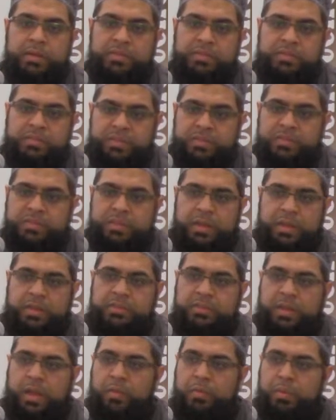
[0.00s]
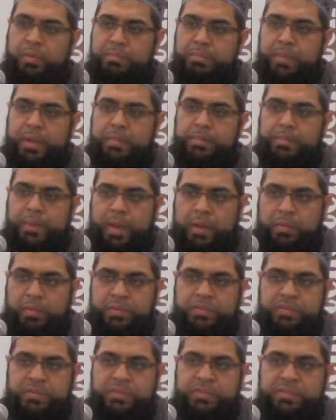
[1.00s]
Just as our mom, our
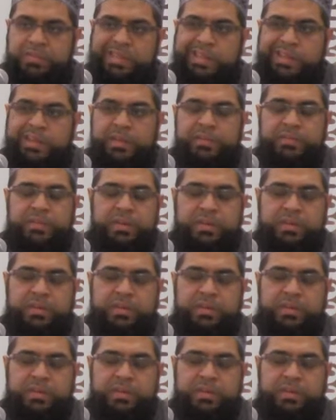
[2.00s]
sister lived